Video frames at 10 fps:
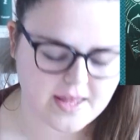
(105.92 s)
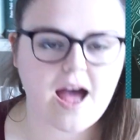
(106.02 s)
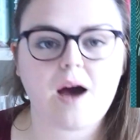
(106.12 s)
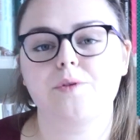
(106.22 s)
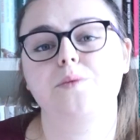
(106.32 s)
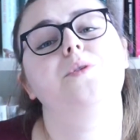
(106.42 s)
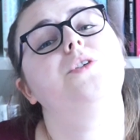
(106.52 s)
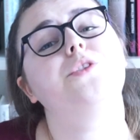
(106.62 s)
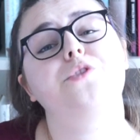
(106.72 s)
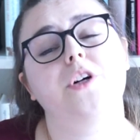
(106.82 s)
The art was
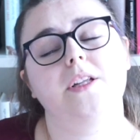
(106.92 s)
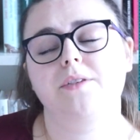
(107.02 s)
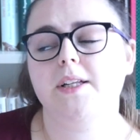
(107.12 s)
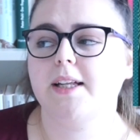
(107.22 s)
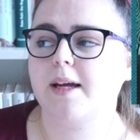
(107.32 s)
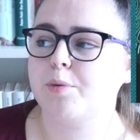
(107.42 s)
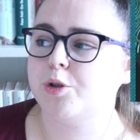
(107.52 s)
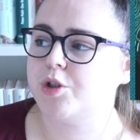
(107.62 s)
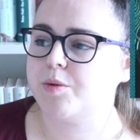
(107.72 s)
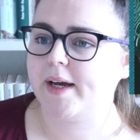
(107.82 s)
wonderful. It really like
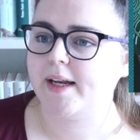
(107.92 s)
pulled you